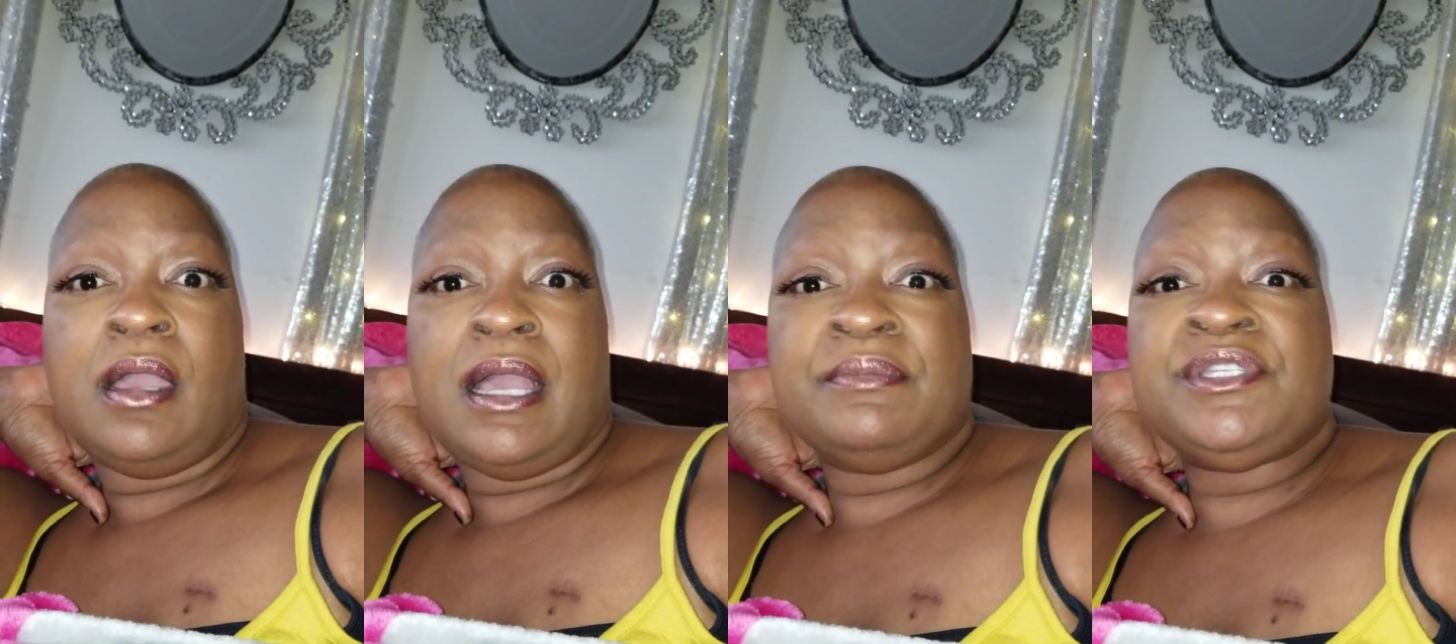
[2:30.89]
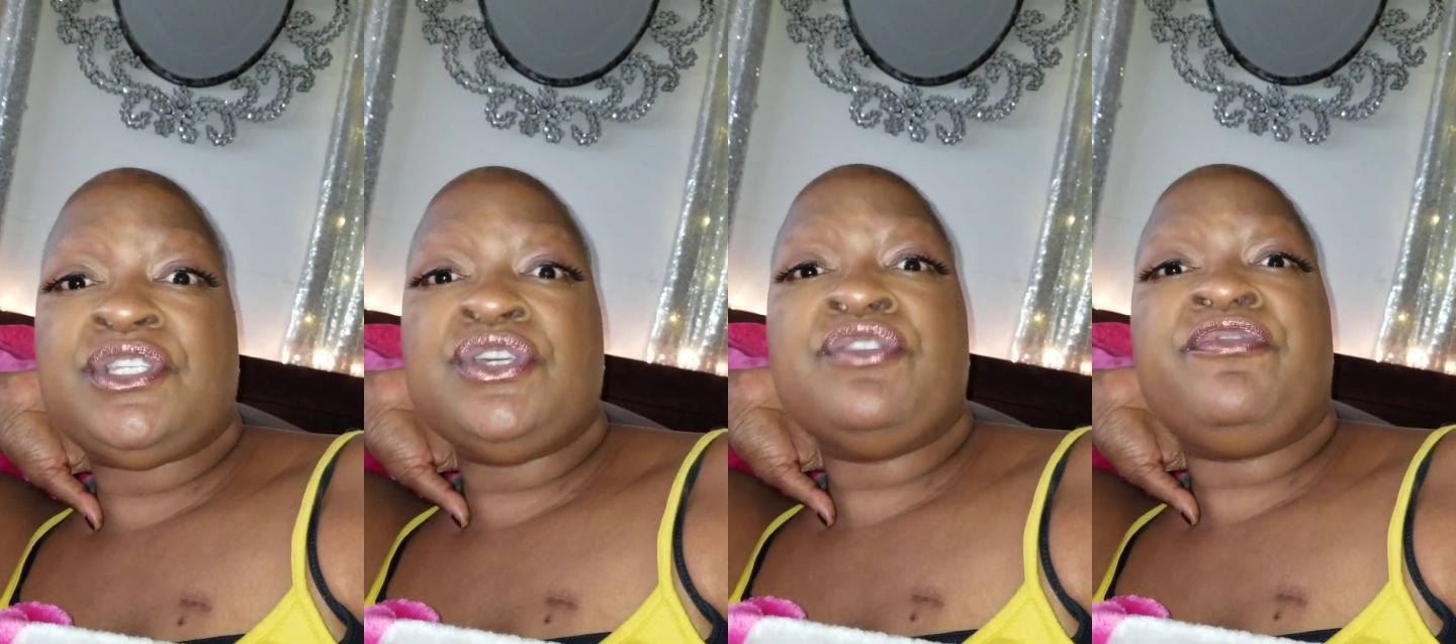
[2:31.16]
I'm
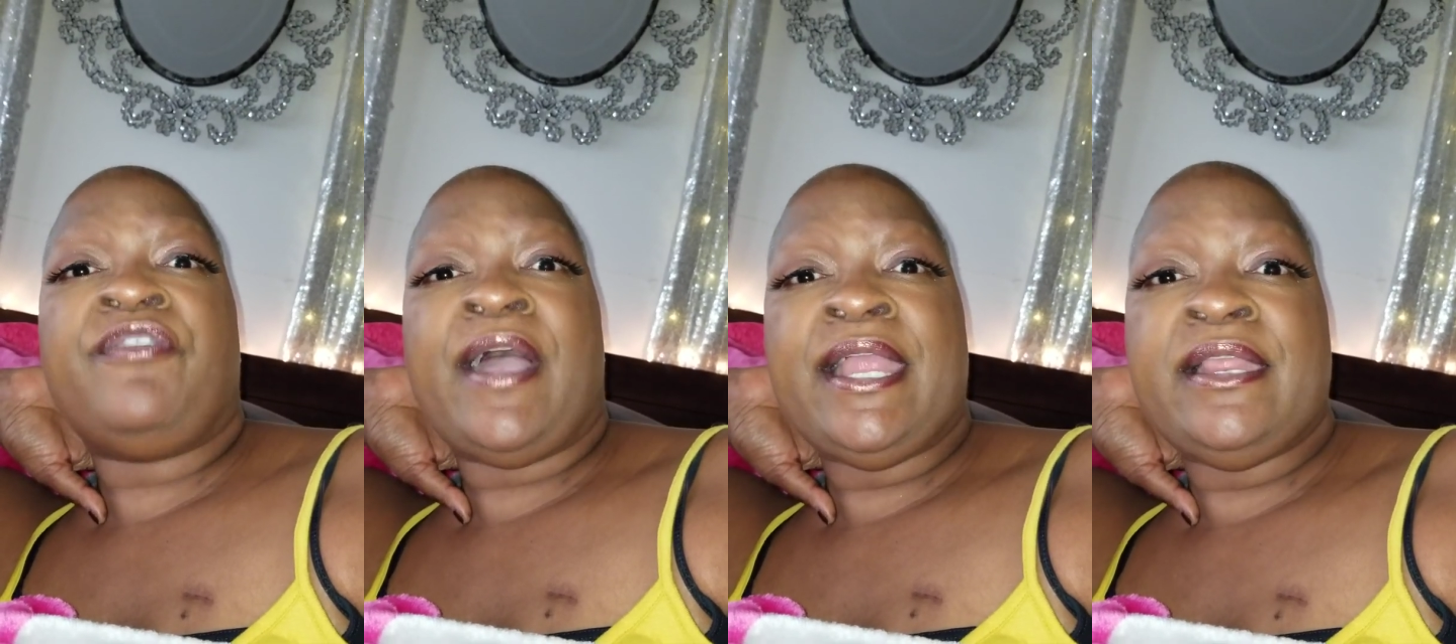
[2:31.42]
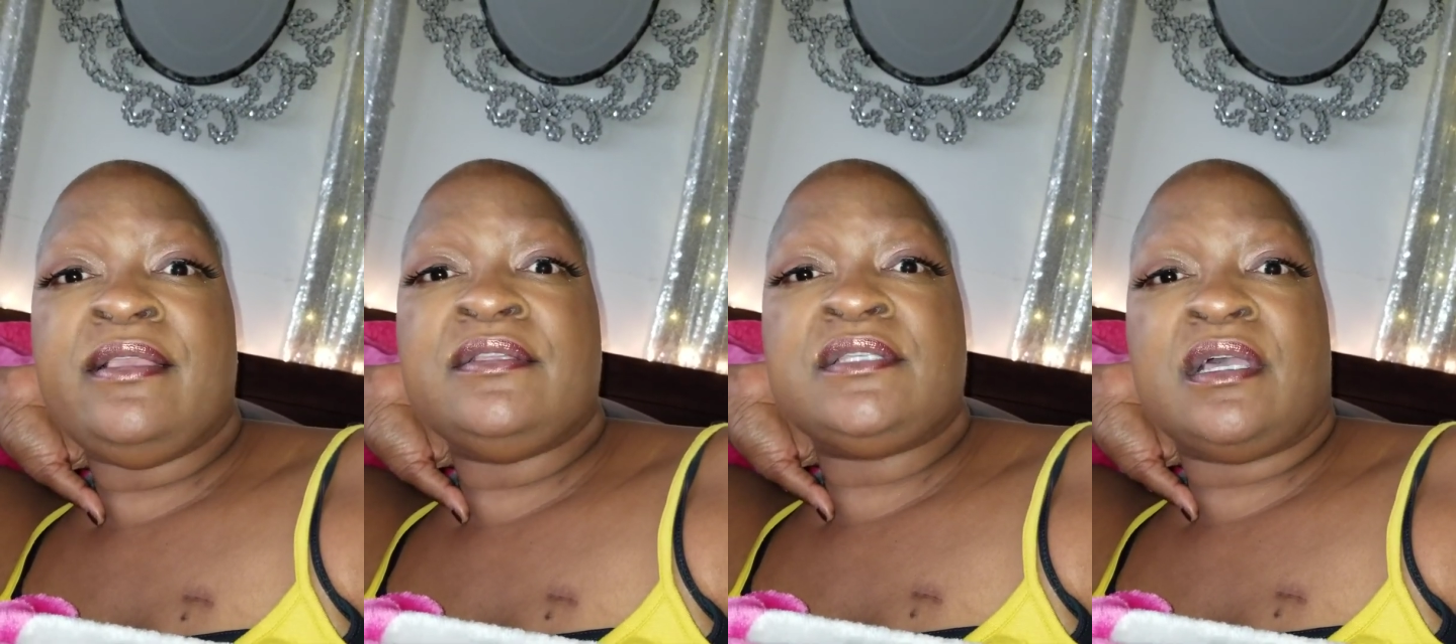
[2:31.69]
still
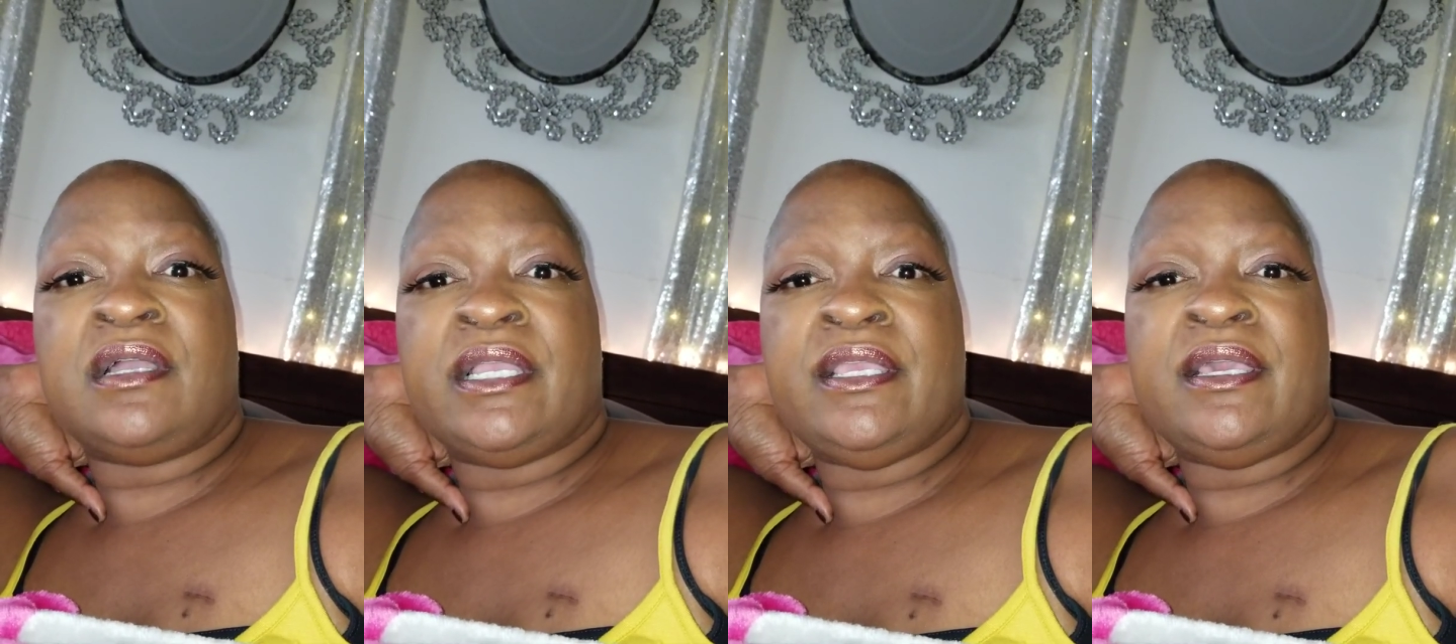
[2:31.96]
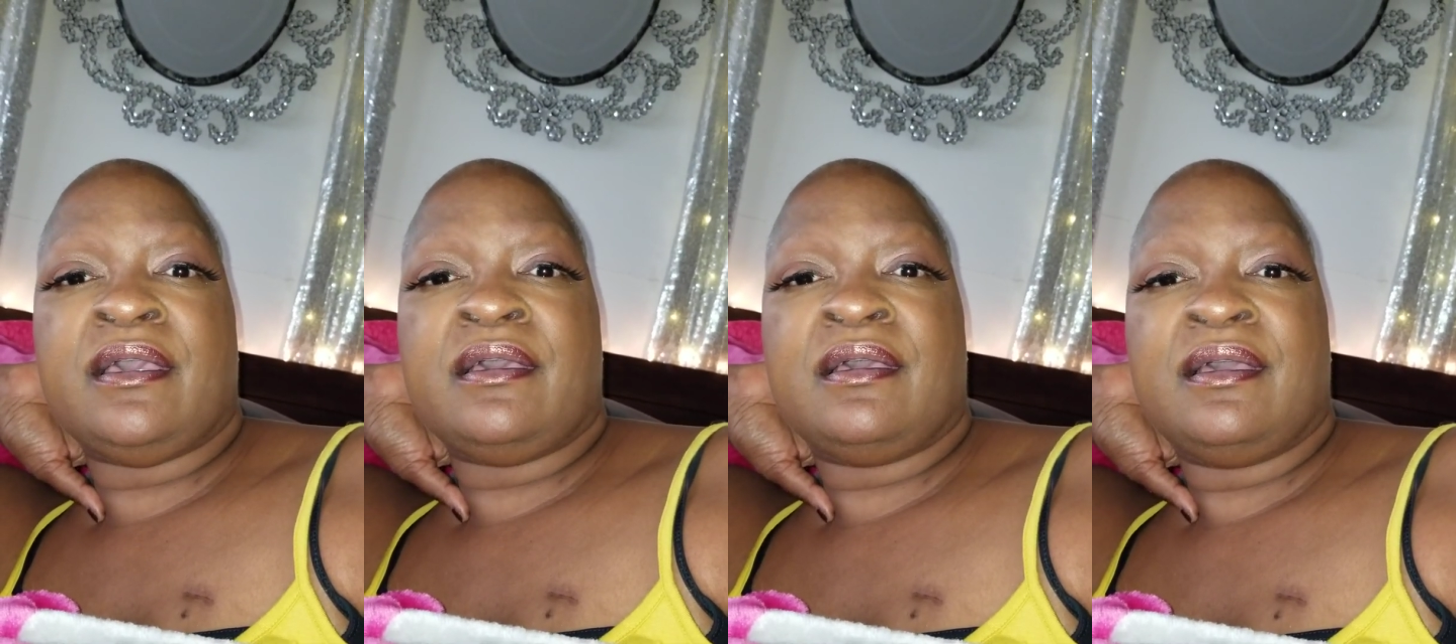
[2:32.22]
fighting,
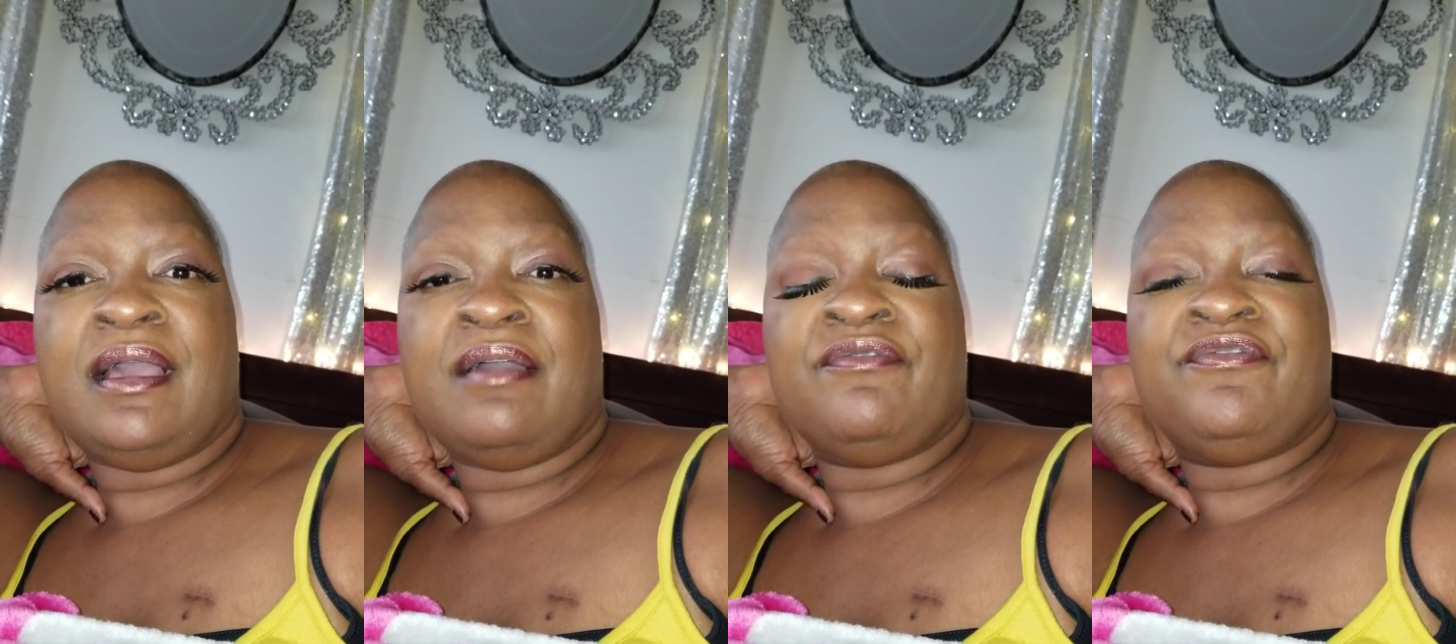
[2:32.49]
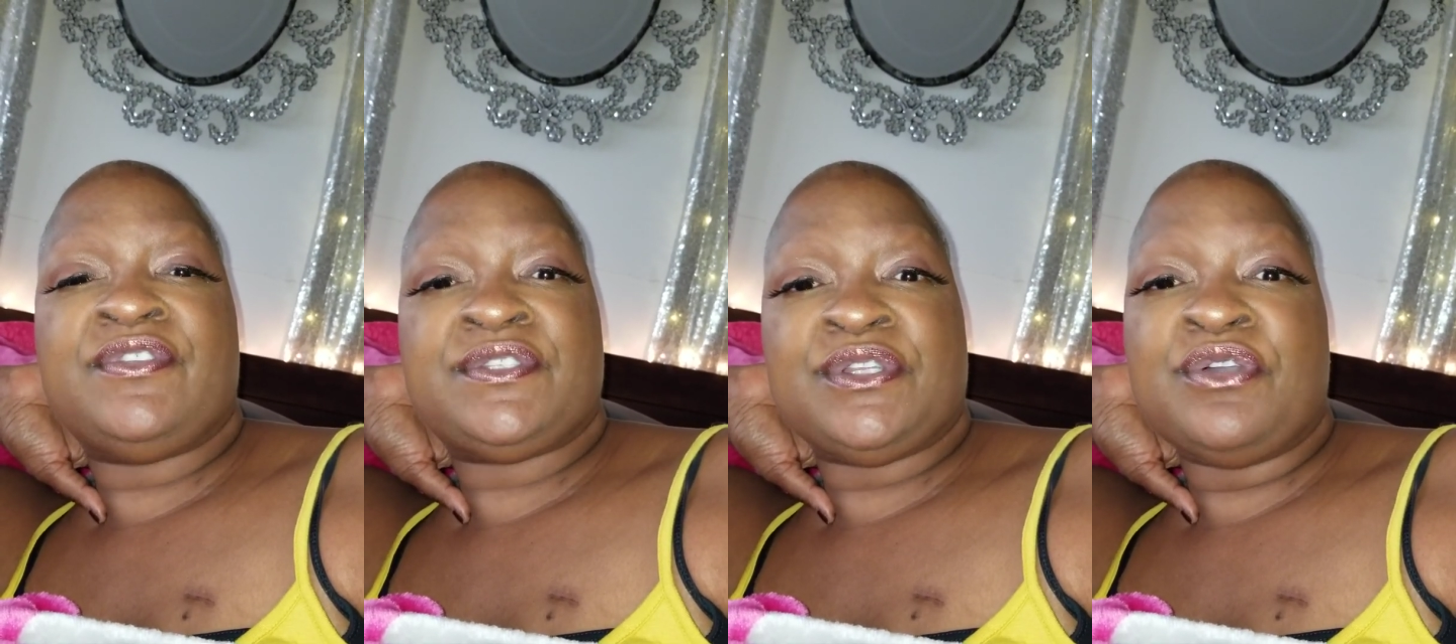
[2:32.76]
Tanya.
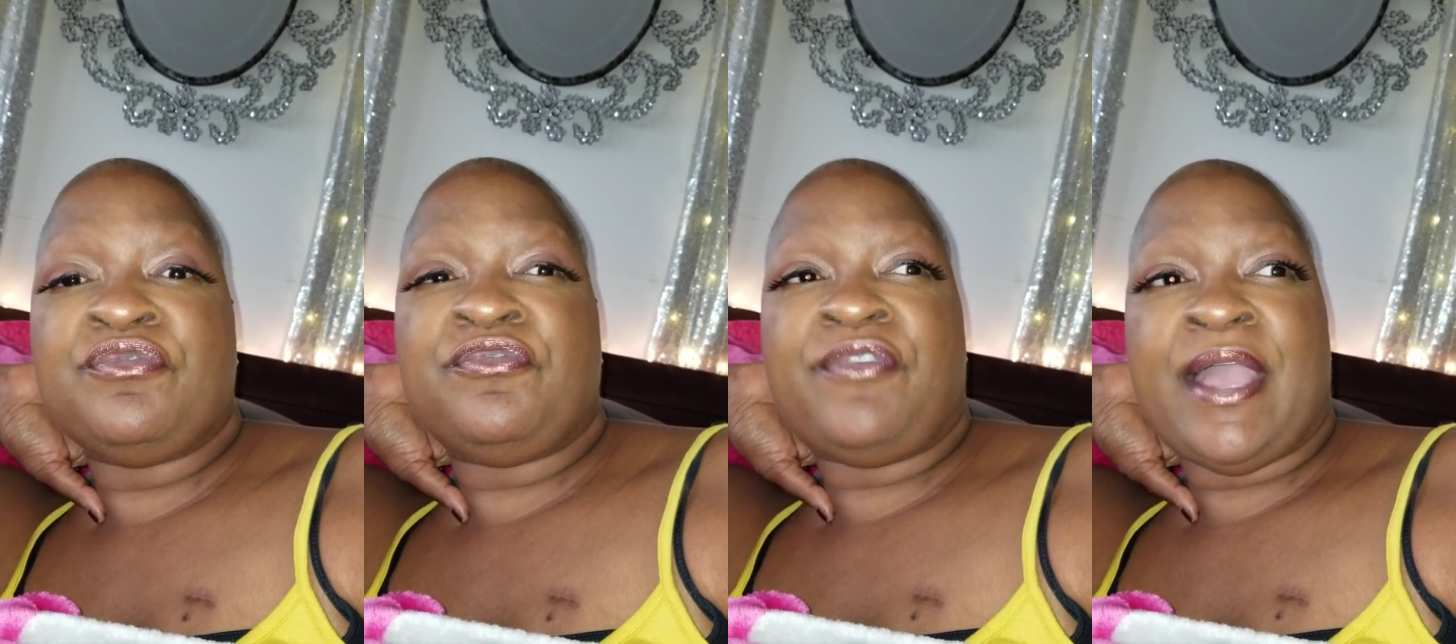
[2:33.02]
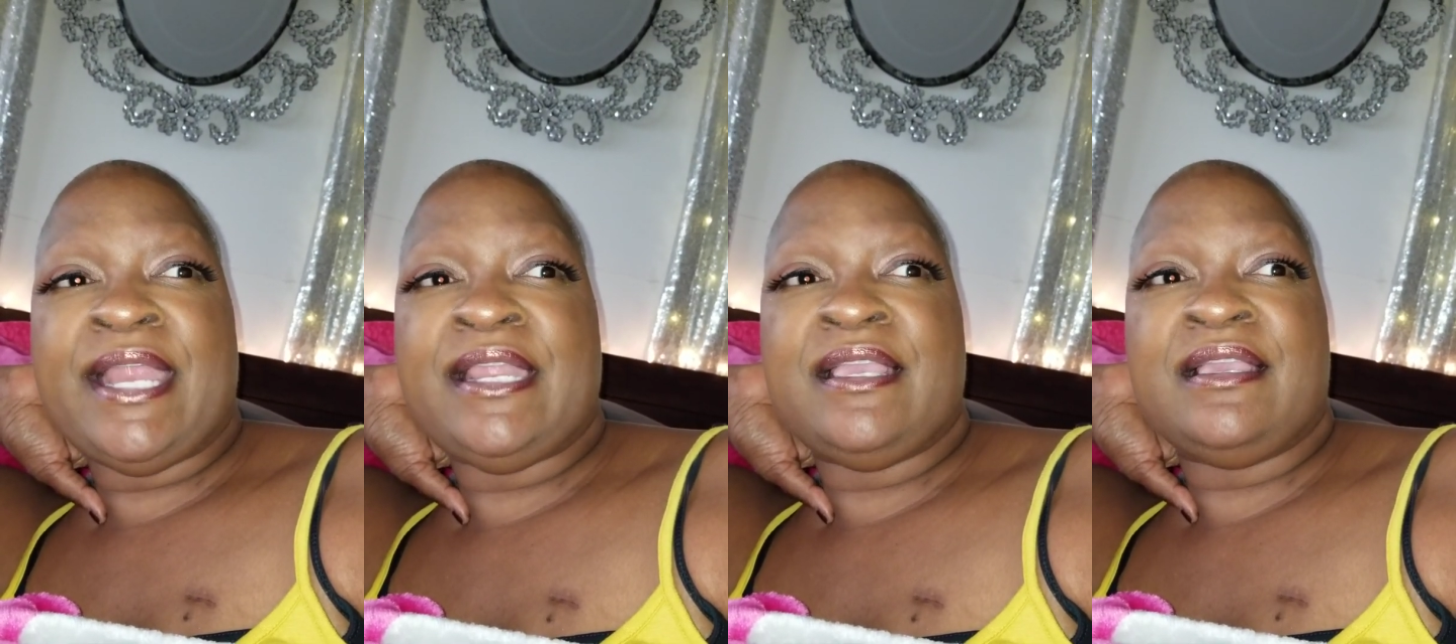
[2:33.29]
I'm still
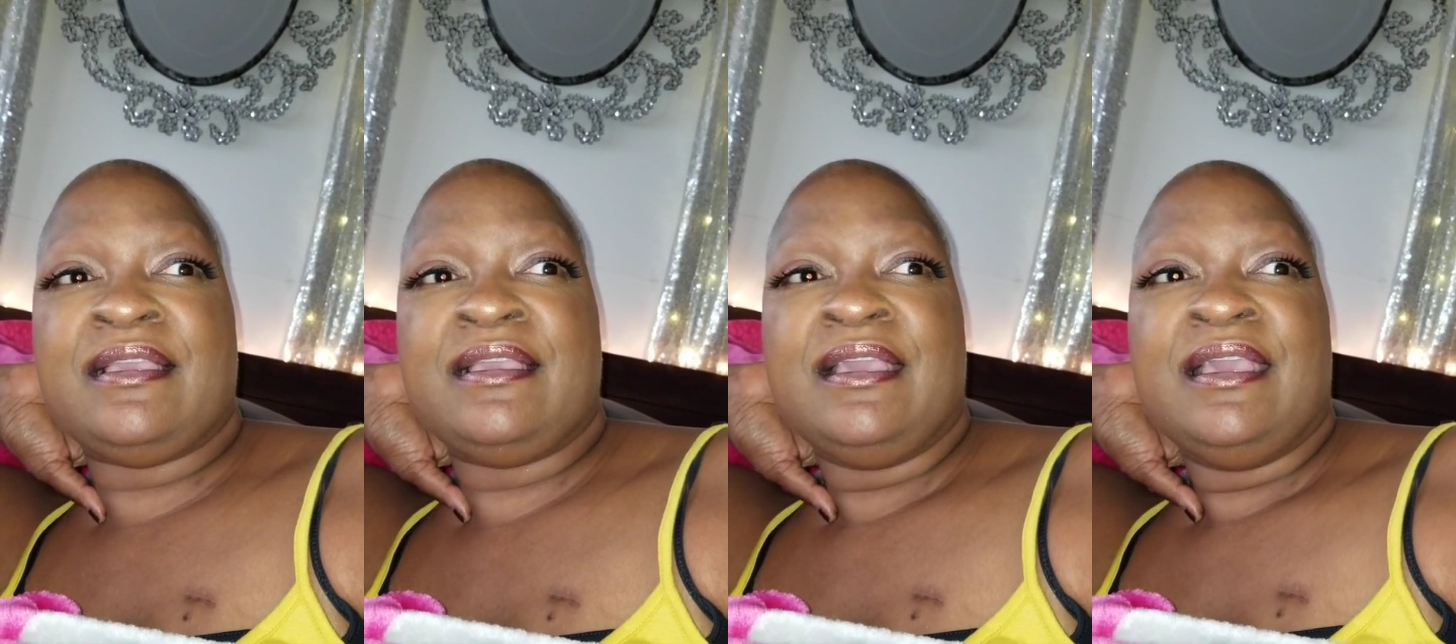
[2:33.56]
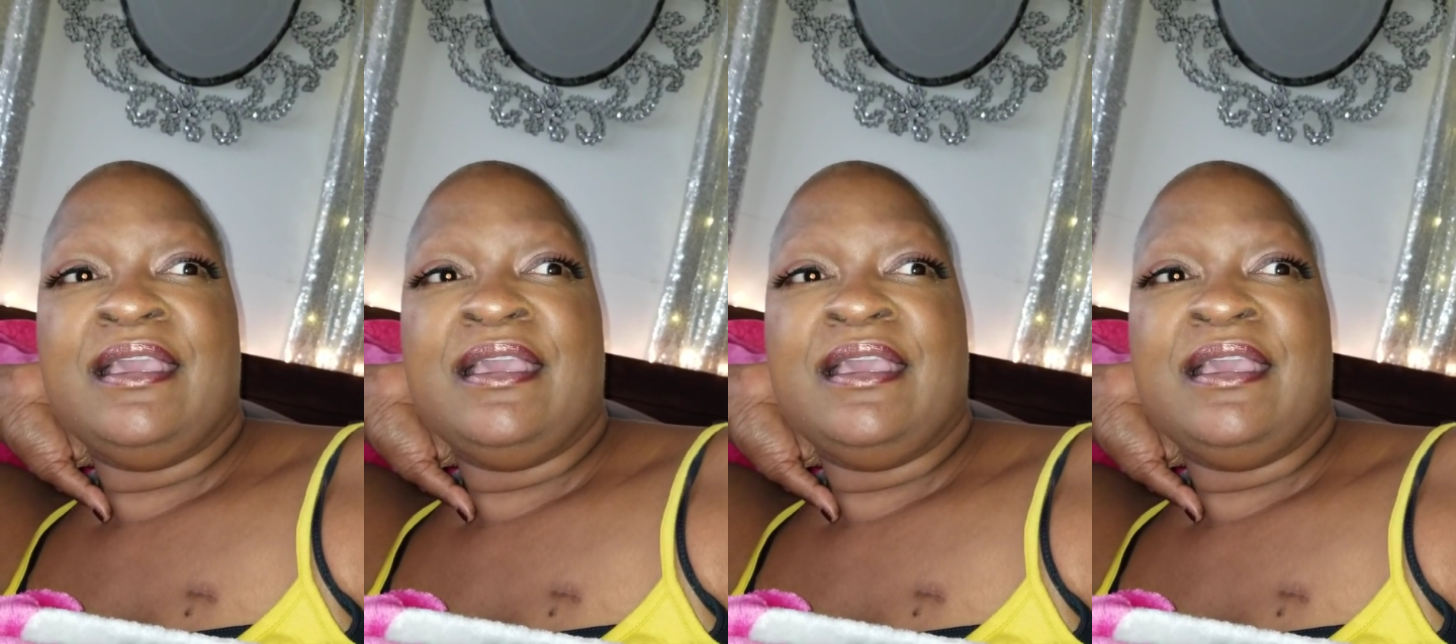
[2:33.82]
fighting